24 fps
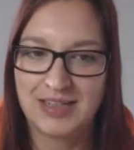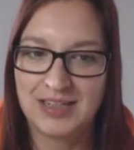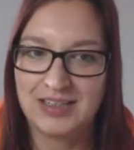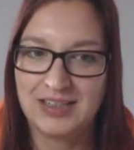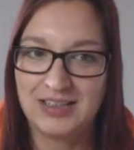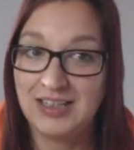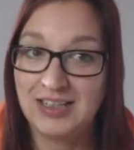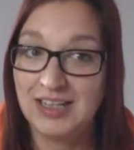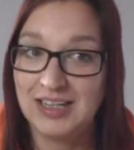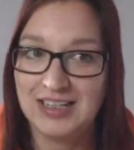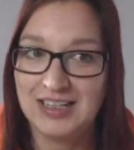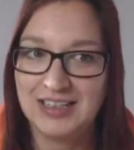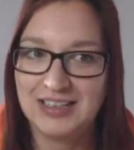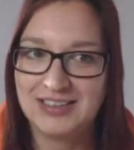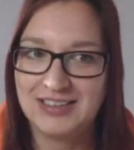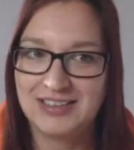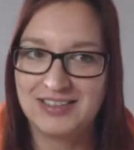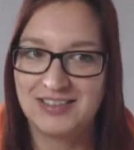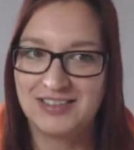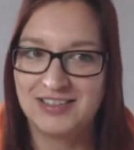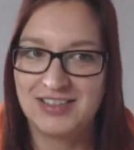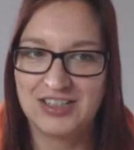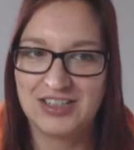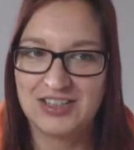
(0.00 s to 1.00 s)

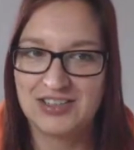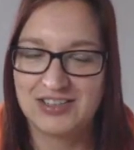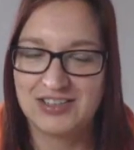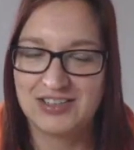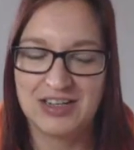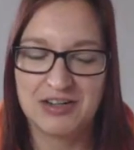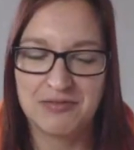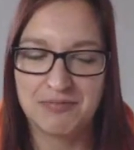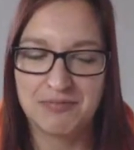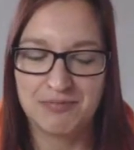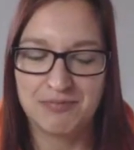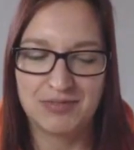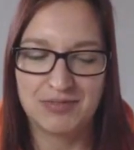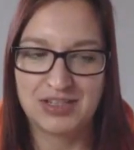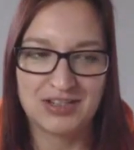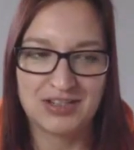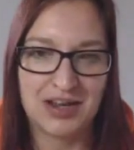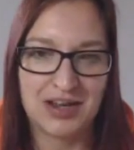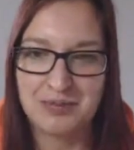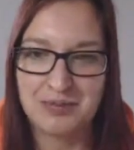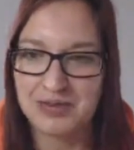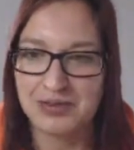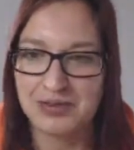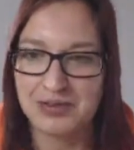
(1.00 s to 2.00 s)
Yes, just um, just
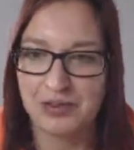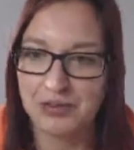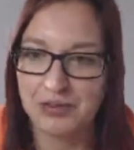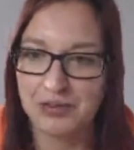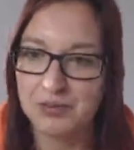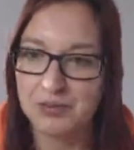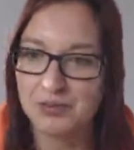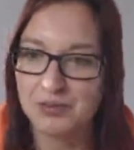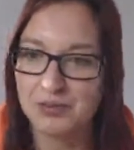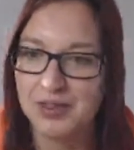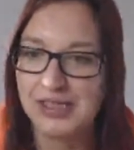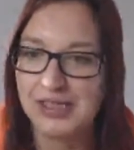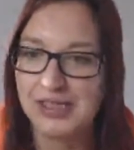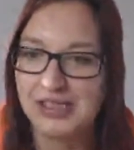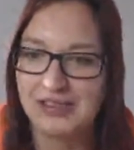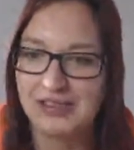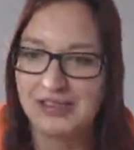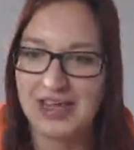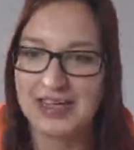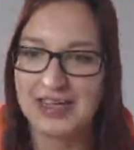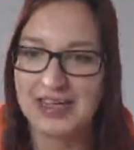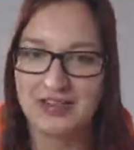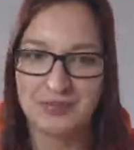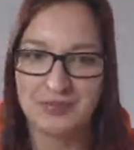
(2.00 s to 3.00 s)
type into Google.
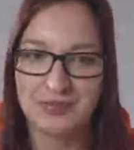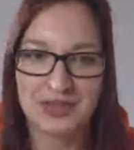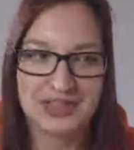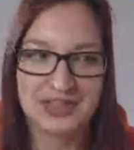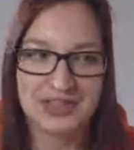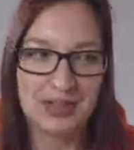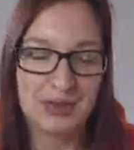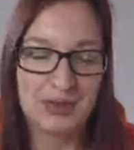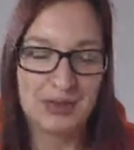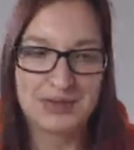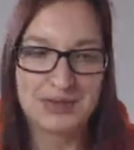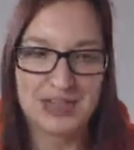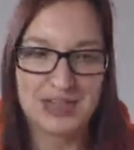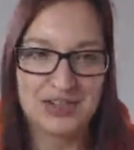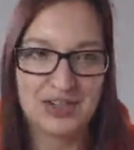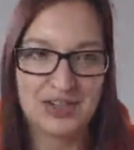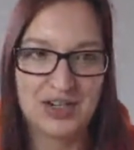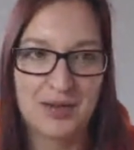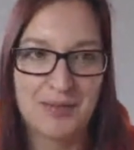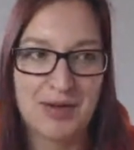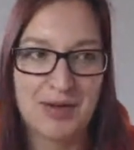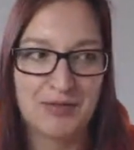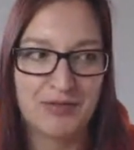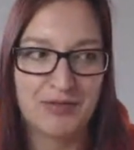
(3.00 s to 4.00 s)
The H M R C website
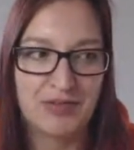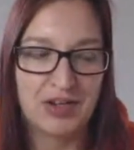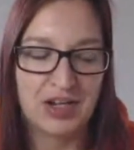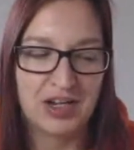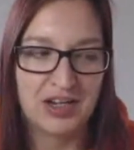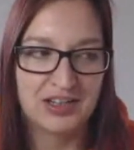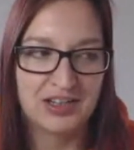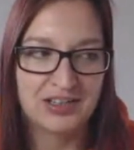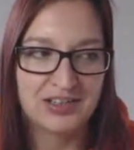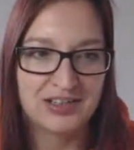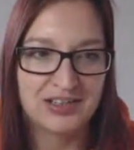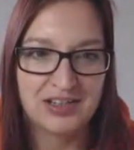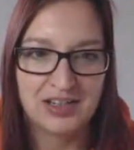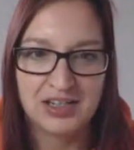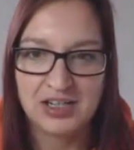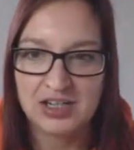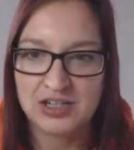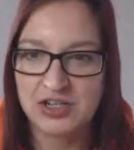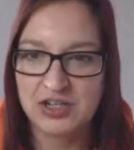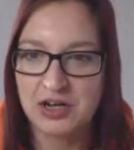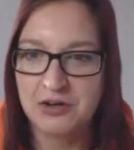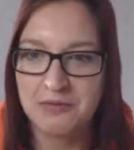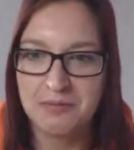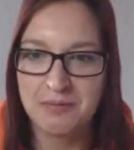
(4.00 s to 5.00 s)
should come up first.
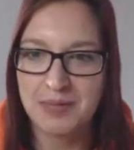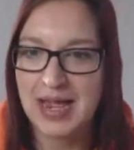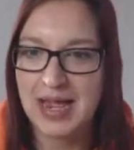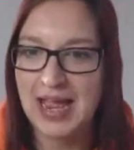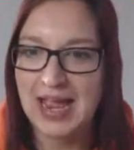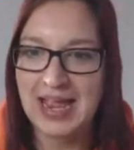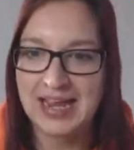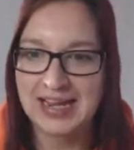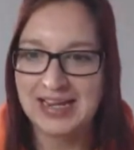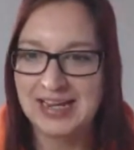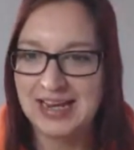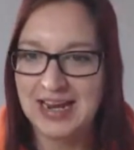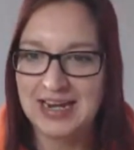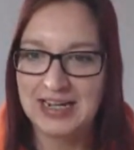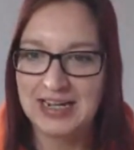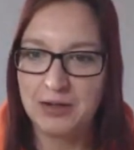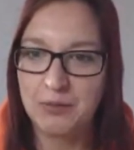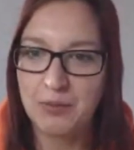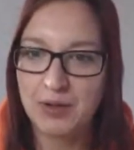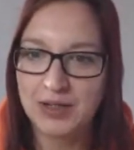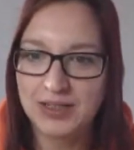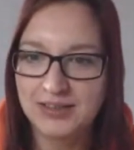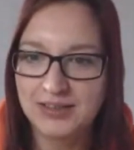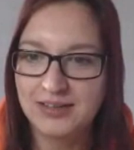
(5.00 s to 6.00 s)
Don't pay
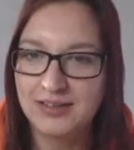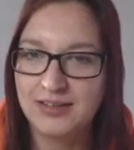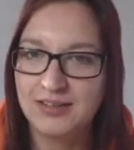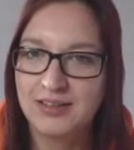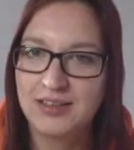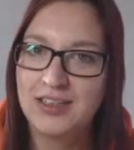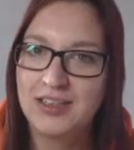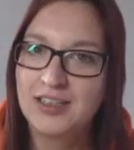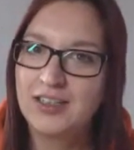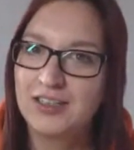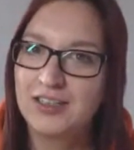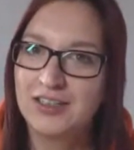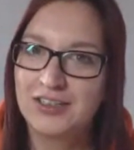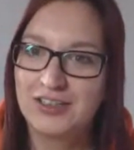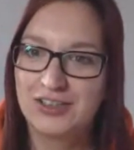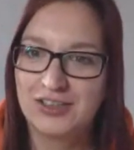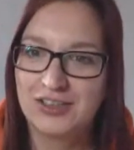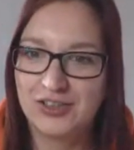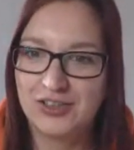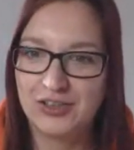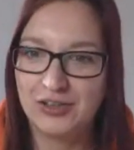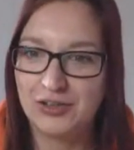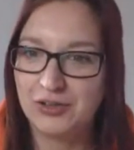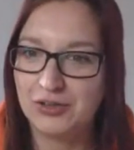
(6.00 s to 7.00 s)
anyone
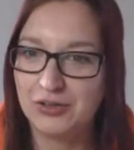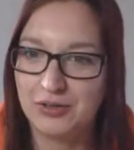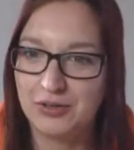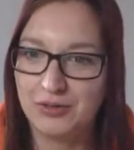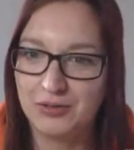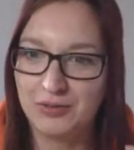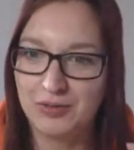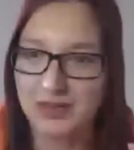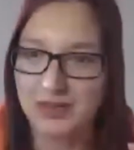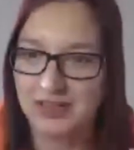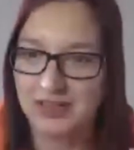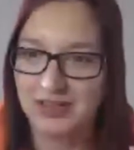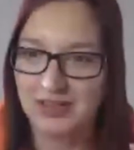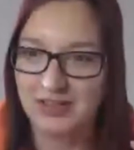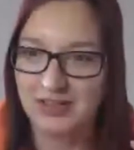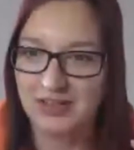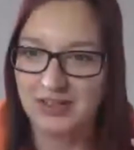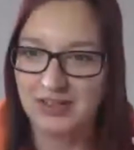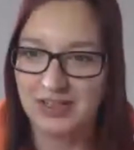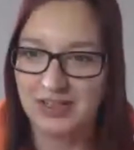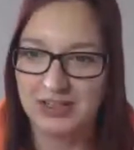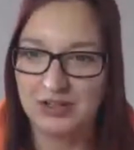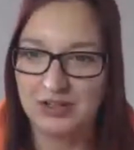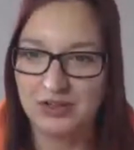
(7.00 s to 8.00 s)
to
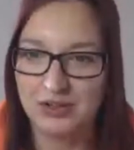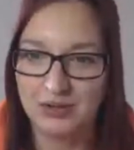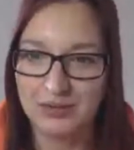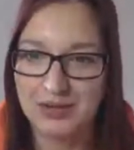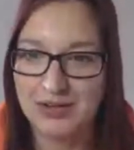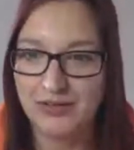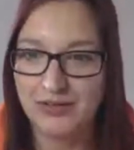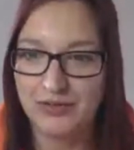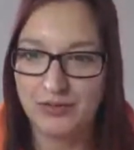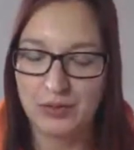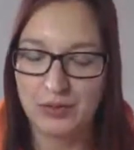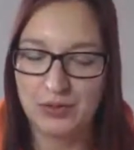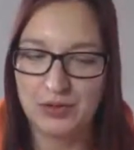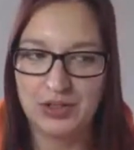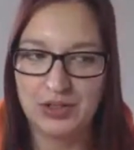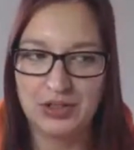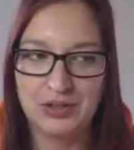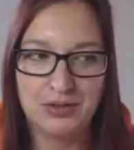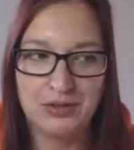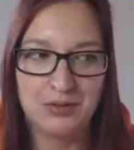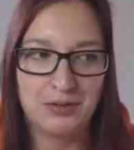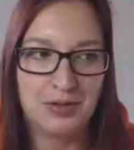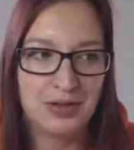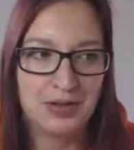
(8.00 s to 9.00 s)
like do it for
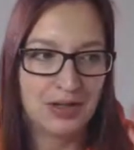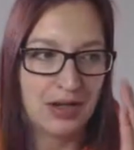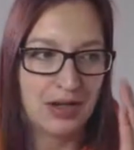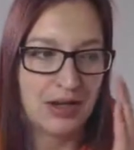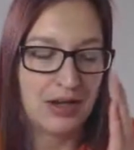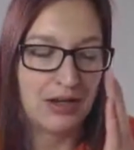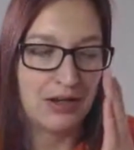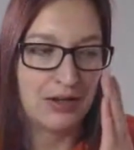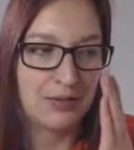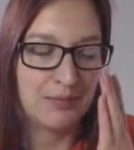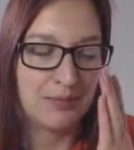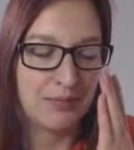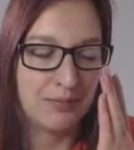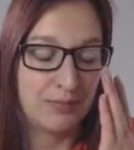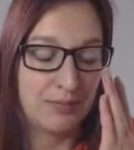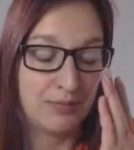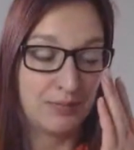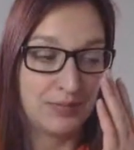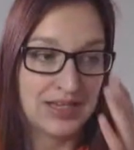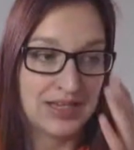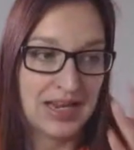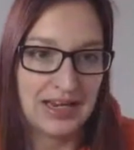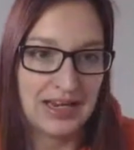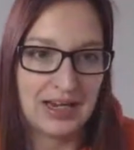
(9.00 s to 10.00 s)
you. Um,
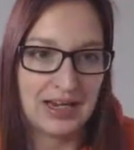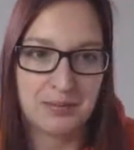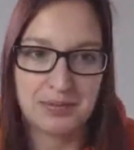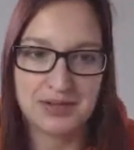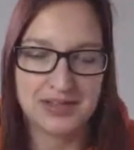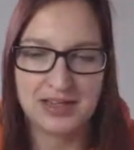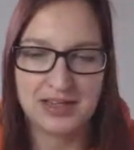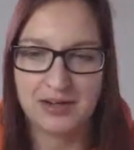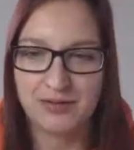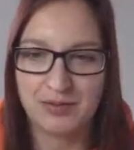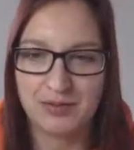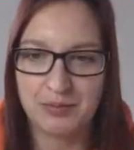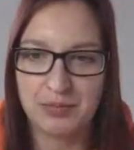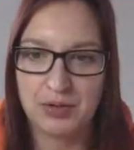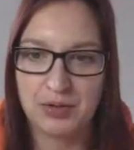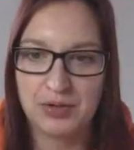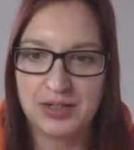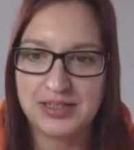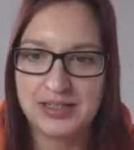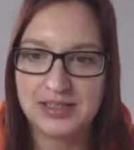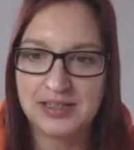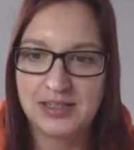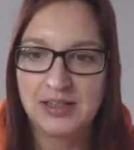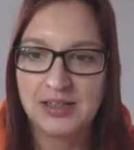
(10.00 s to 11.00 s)
setting up as
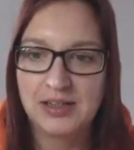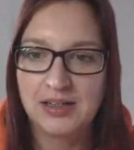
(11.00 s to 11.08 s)
self-employed.